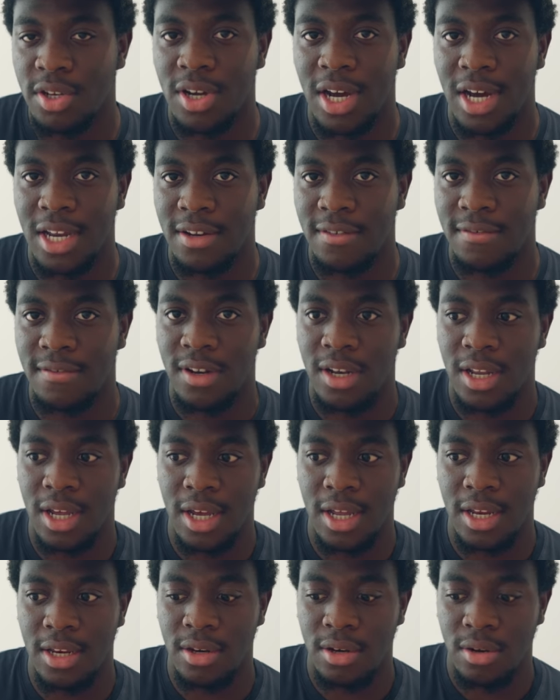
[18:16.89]
you kind of
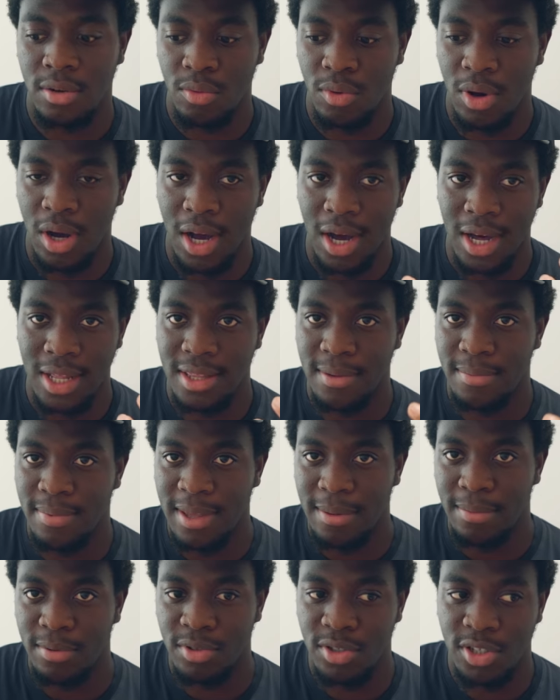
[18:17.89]
learn what other
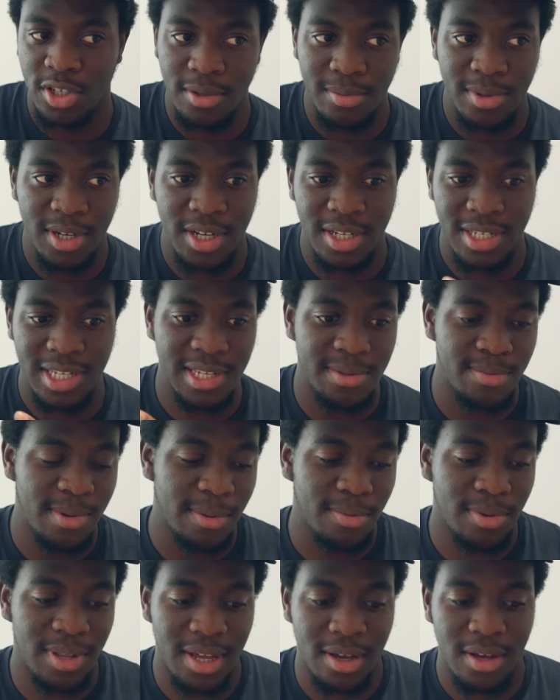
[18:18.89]
people do because there's
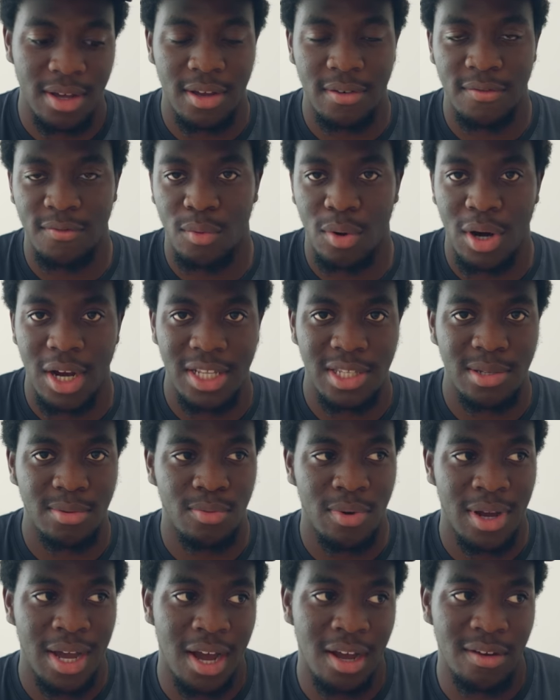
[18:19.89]
people that have
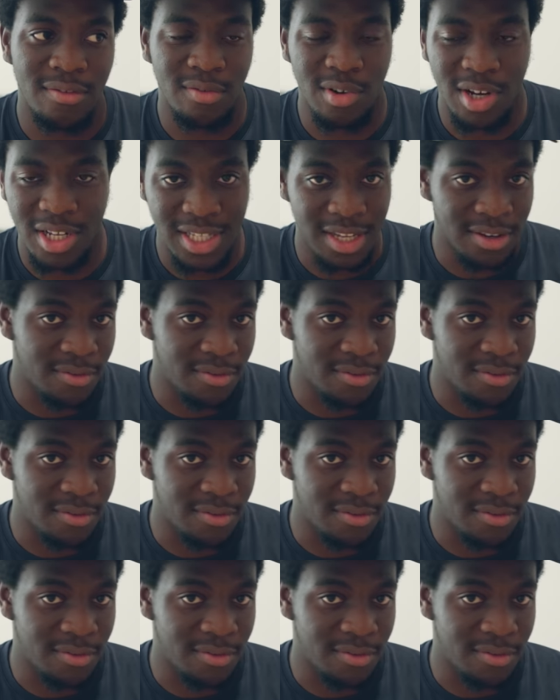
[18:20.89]
worked where I've worked,